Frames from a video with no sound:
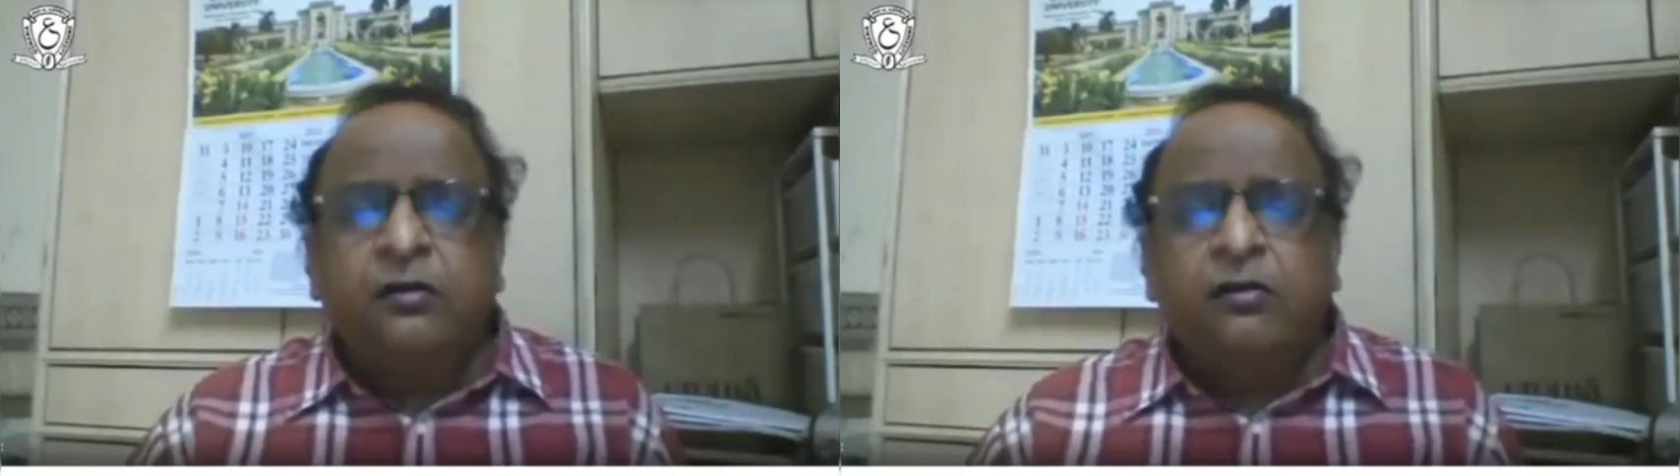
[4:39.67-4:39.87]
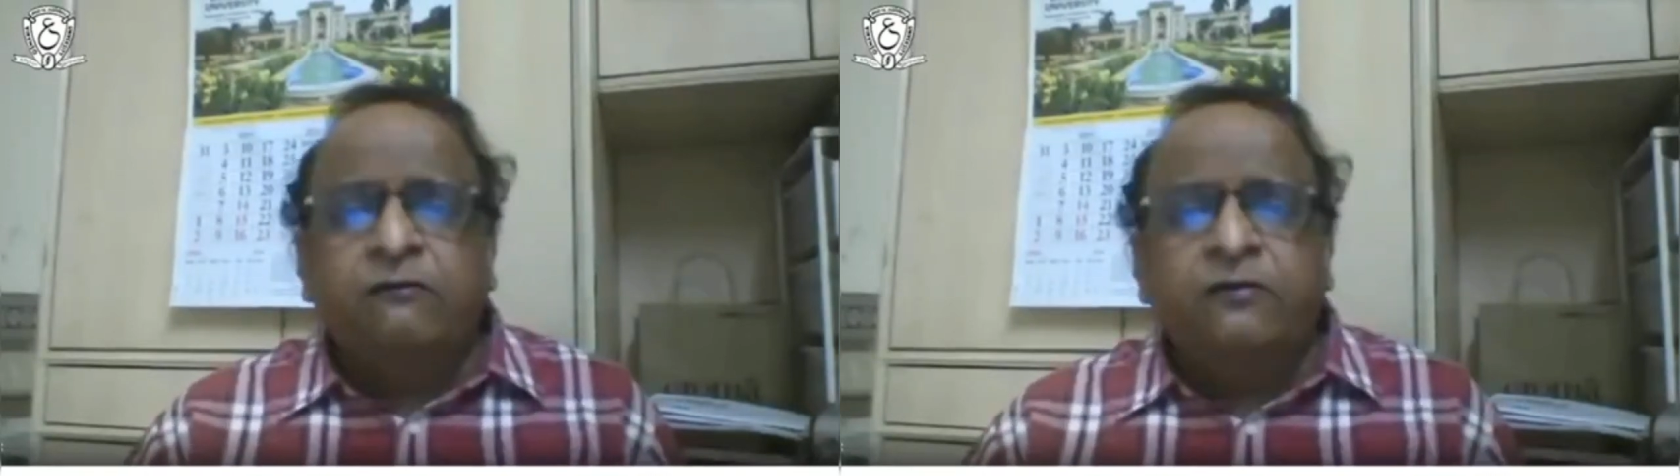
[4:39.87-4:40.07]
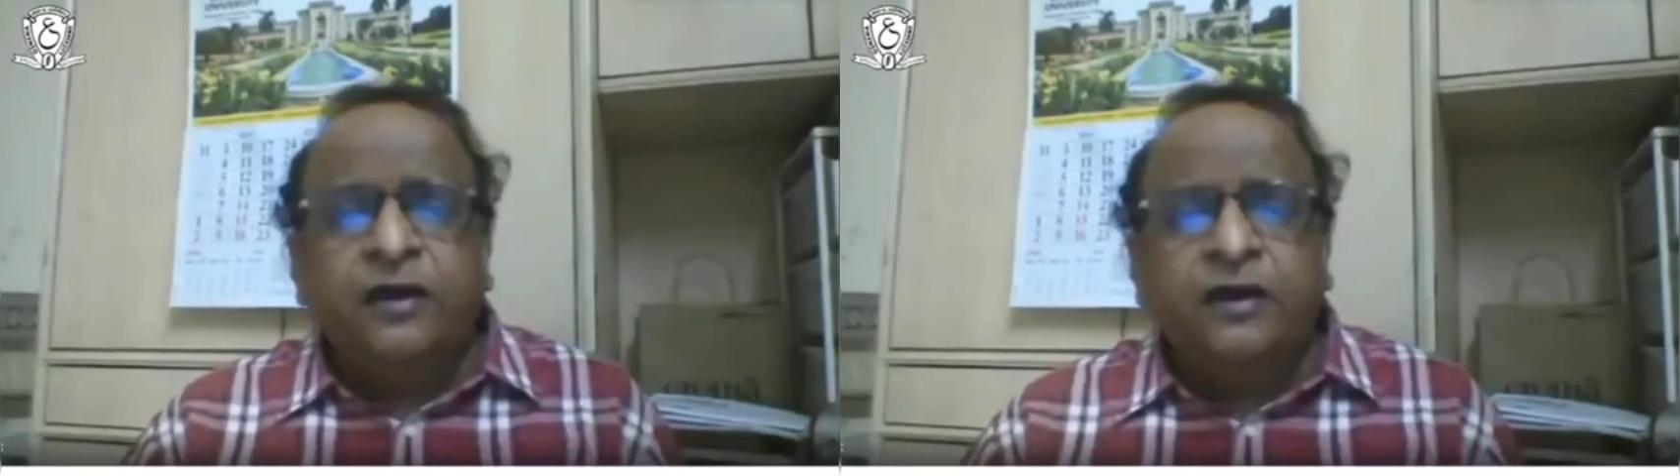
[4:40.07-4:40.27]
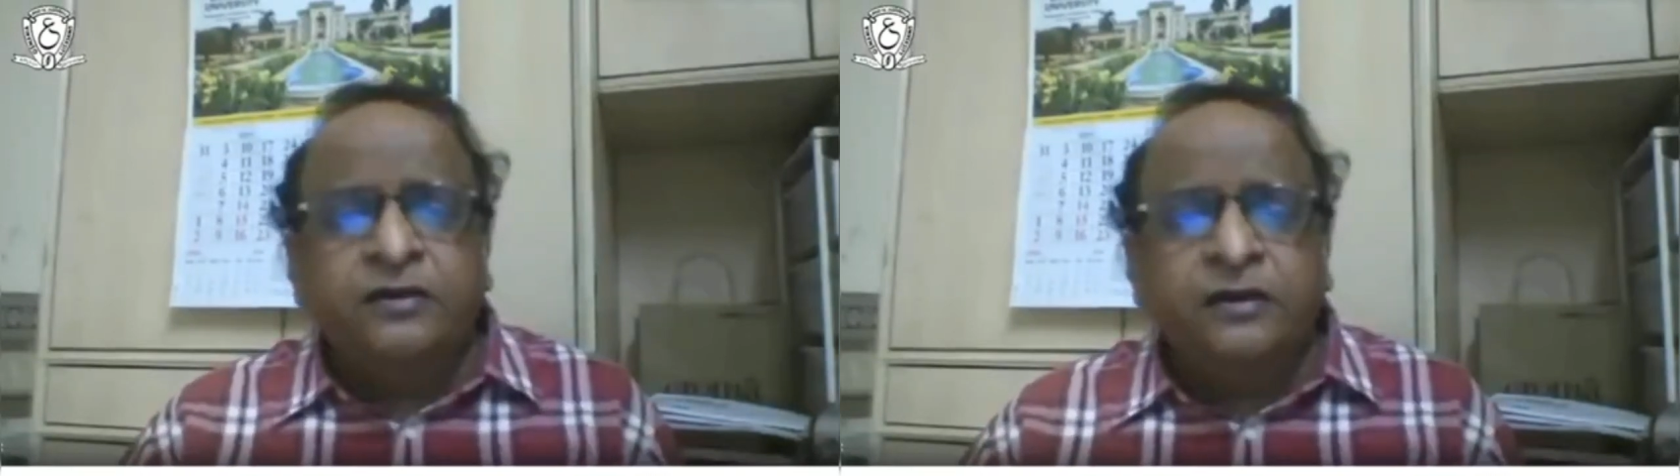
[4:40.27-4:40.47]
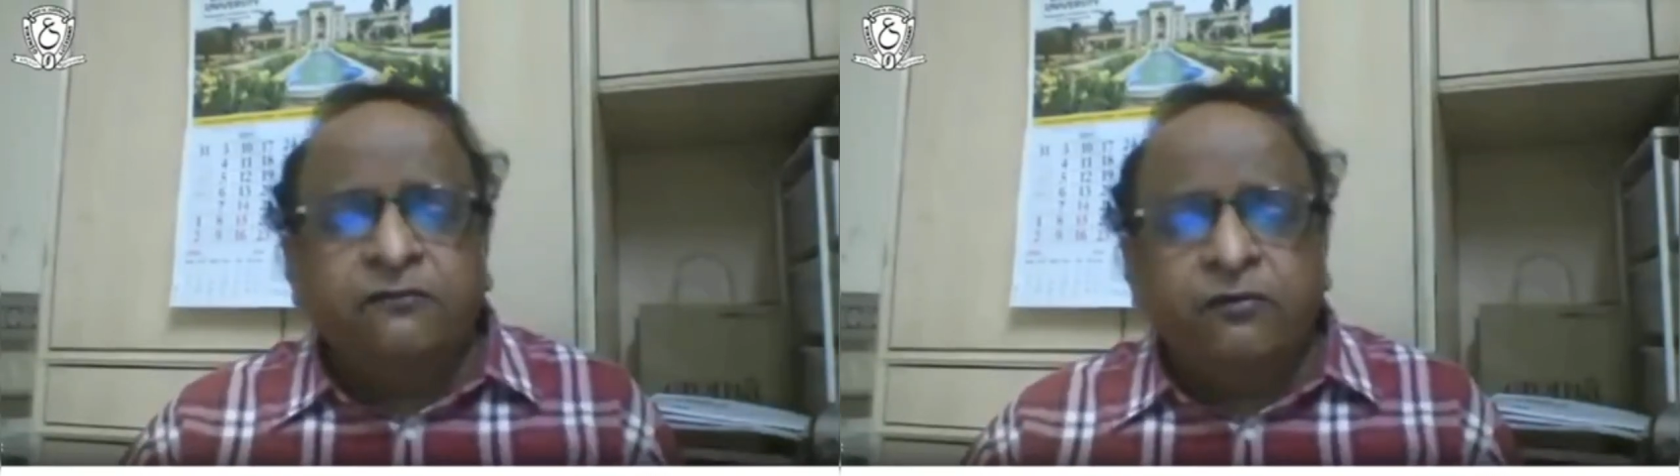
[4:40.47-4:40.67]
lot of
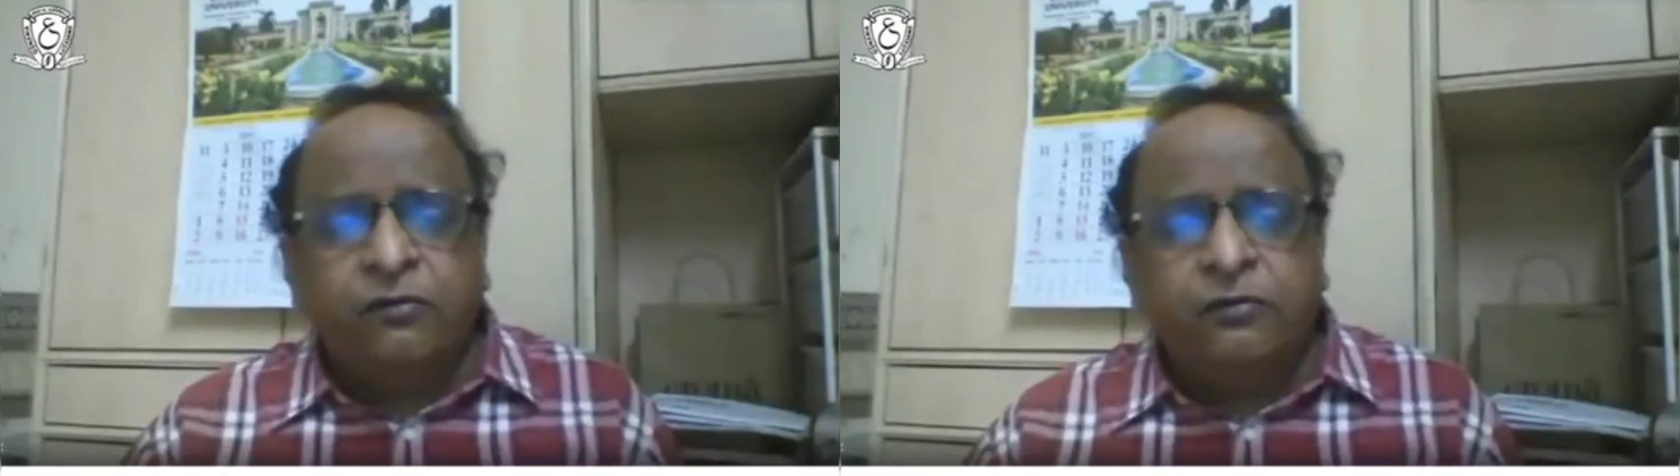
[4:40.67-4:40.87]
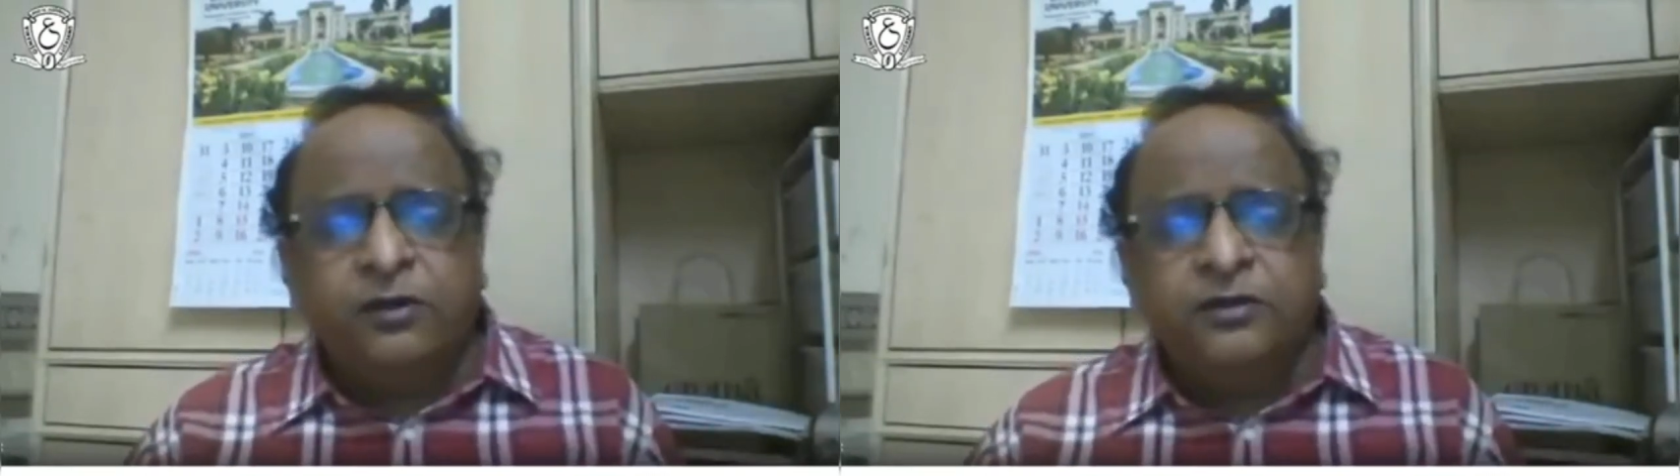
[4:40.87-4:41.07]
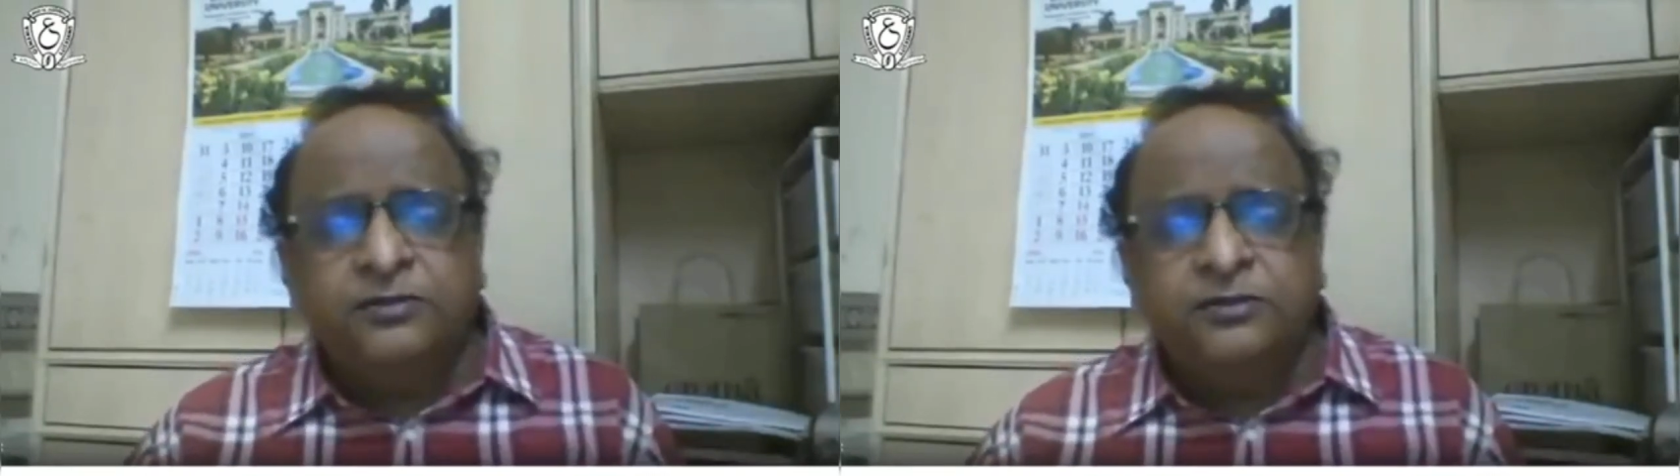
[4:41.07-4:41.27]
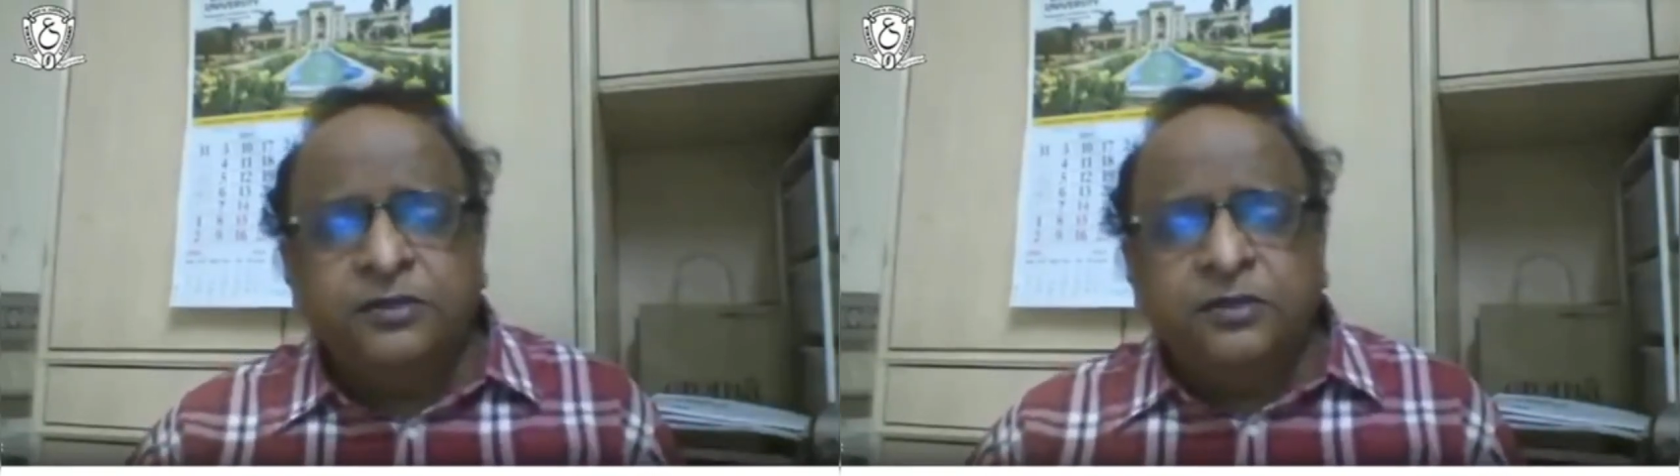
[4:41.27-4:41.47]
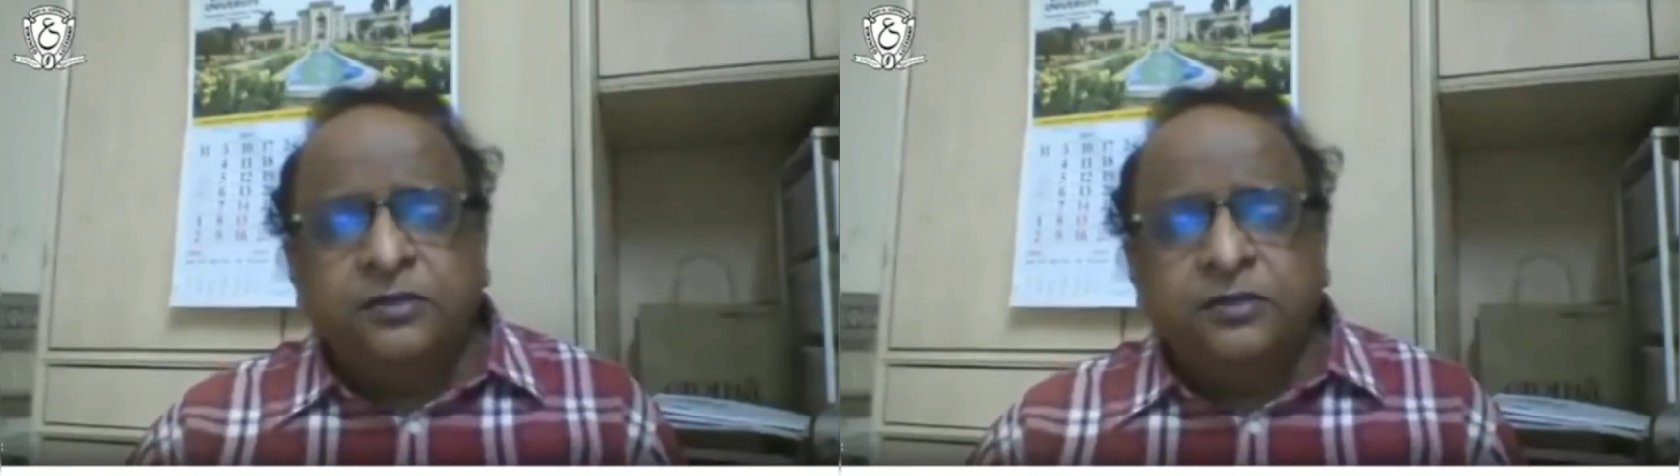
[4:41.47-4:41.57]
dieting formulas,